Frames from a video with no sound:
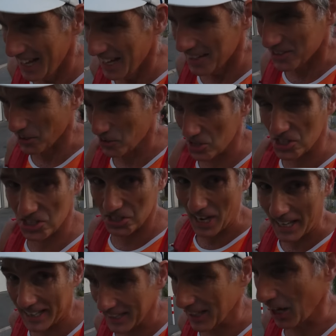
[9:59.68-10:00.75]
So just
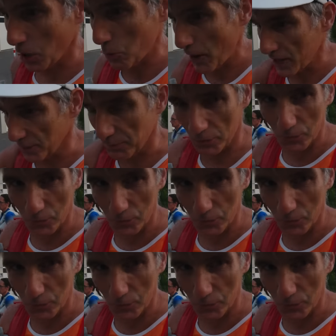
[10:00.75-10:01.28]
snaking our way up the